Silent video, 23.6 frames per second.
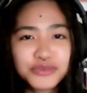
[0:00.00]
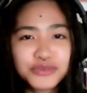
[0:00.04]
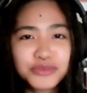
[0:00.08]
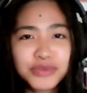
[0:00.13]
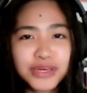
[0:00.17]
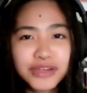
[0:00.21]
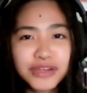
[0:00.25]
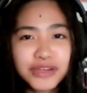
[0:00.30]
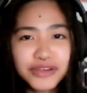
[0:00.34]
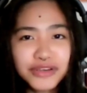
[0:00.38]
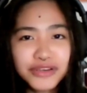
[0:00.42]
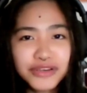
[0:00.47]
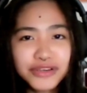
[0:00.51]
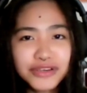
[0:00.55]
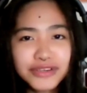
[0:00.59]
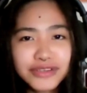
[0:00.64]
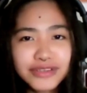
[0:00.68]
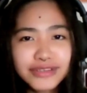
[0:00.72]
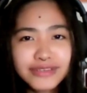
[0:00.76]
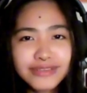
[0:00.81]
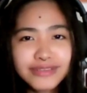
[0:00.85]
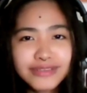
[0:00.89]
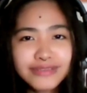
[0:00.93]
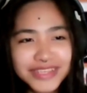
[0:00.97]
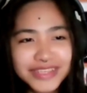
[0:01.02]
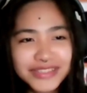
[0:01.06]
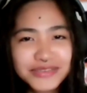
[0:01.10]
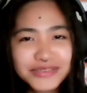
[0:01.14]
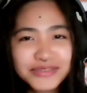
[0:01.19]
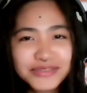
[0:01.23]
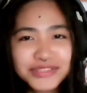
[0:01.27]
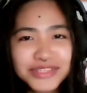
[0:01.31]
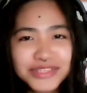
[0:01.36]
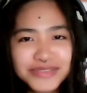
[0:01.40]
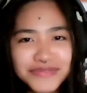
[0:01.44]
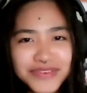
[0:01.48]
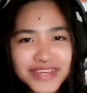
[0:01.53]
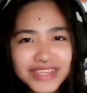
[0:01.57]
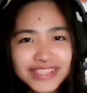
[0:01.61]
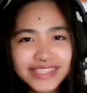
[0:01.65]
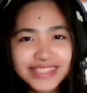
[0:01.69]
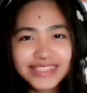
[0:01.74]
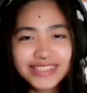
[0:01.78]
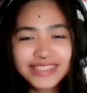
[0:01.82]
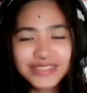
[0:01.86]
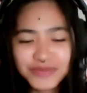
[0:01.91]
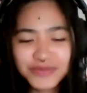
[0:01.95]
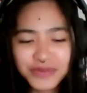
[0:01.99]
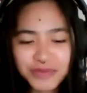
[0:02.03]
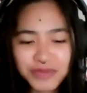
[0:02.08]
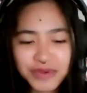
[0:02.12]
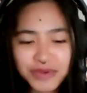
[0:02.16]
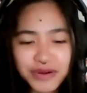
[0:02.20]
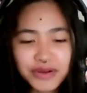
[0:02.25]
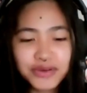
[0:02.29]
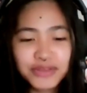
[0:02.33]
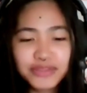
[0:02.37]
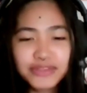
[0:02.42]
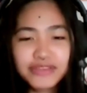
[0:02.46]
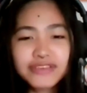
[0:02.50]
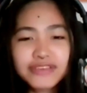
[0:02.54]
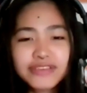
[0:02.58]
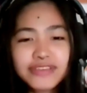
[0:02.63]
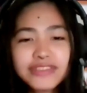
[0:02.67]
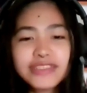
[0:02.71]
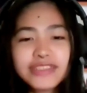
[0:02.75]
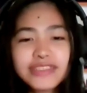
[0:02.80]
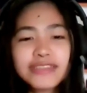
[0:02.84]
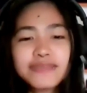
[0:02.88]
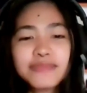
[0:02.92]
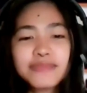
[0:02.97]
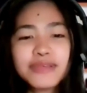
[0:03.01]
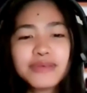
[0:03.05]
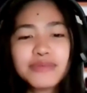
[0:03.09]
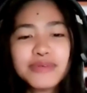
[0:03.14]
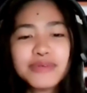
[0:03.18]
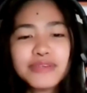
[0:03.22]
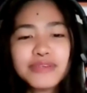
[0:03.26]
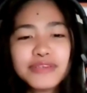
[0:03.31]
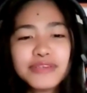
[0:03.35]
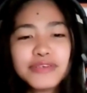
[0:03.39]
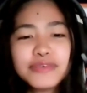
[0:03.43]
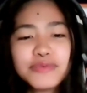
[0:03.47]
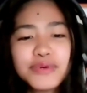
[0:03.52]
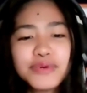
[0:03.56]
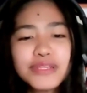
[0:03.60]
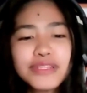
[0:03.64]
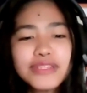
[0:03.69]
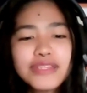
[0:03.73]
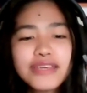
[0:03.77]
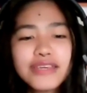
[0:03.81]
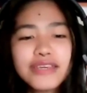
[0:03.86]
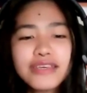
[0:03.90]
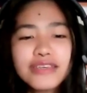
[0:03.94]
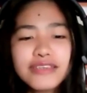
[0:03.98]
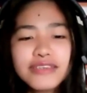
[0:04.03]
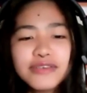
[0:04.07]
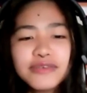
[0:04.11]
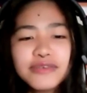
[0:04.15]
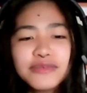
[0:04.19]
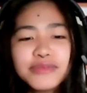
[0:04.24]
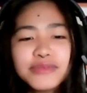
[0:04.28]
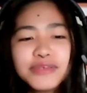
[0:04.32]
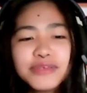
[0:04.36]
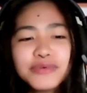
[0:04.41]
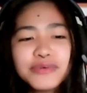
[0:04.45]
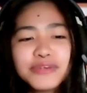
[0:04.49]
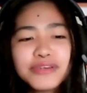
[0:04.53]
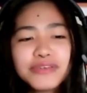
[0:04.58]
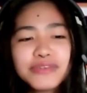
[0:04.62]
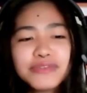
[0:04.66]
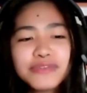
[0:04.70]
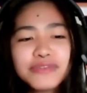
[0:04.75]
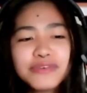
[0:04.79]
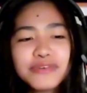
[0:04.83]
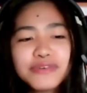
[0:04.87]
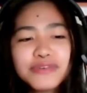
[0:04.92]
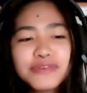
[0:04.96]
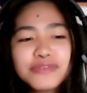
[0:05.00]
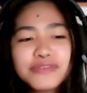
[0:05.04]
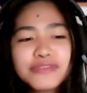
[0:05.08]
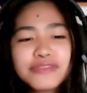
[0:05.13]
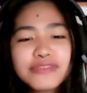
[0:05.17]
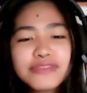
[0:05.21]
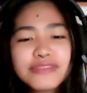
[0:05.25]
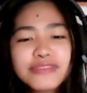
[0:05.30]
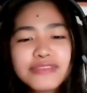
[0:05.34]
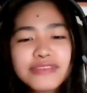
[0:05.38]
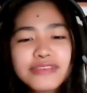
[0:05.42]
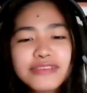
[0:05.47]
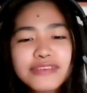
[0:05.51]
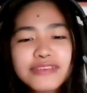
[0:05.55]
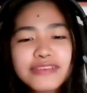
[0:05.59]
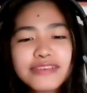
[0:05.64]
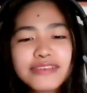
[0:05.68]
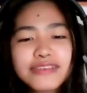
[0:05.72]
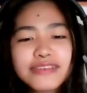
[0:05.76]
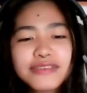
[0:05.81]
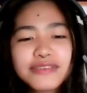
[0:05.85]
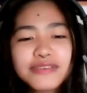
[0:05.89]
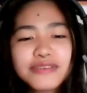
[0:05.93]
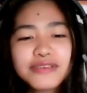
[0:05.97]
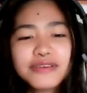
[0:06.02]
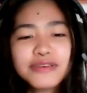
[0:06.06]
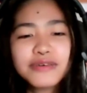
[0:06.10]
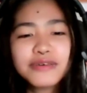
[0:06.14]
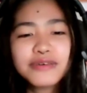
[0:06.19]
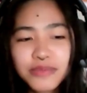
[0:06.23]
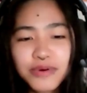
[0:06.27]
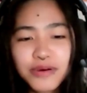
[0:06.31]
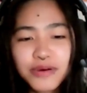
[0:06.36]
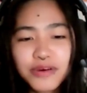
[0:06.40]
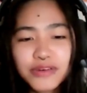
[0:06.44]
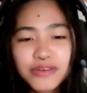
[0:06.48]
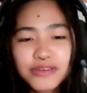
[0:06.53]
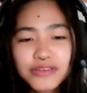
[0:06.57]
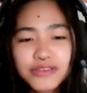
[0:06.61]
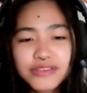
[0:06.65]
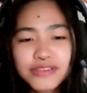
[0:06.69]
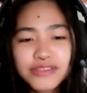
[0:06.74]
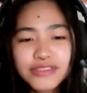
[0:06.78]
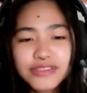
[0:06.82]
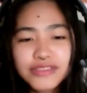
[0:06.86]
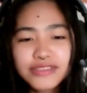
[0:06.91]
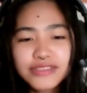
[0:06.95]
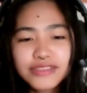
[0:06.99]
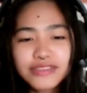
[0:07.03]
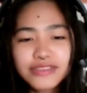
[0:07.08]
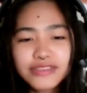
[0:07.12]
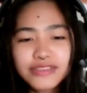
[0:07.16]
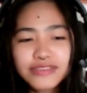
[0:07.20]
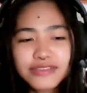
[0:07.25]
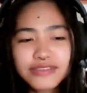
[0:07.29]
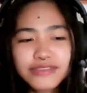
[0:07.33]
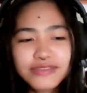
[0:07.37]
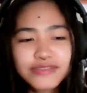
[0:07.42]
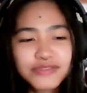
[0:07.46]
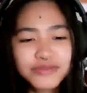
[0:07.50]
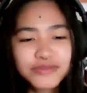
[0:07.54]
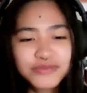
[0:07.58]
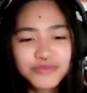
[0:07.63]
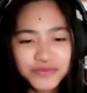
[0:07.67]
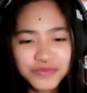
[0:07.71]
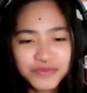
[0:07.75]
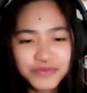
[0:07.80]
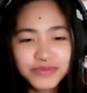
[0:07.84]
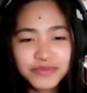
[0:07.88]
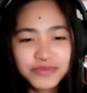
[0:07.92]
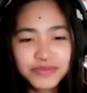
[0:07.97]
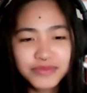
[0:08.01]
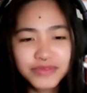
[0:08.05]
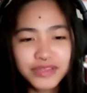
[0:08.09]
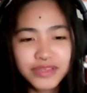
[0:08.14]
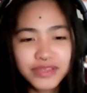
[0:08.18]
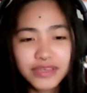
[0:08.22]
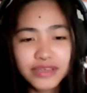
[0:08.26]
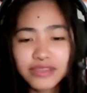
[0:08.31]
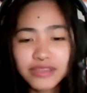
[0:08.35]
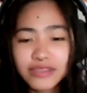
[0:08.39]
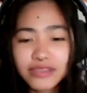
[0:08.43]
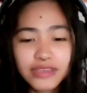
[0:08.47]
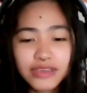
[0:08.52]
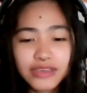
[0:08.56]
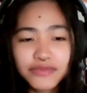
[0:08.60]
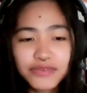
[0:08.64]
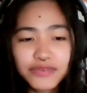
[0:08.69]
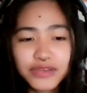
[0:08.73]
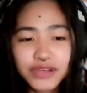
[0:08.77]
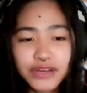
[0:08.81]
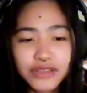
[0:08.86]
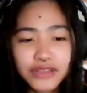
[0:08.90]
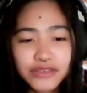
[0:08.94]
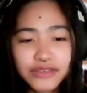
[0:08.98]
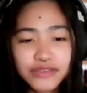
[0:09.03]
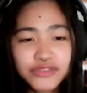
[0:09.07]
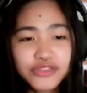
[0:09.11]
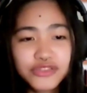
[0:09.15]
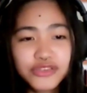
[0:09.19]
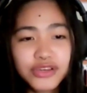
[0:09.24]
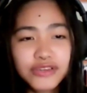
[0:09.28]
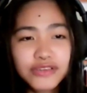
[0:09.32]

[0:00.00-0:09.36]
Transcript: So you better take those advices from our authors, and maybe one day you'll be one of those top authors in every other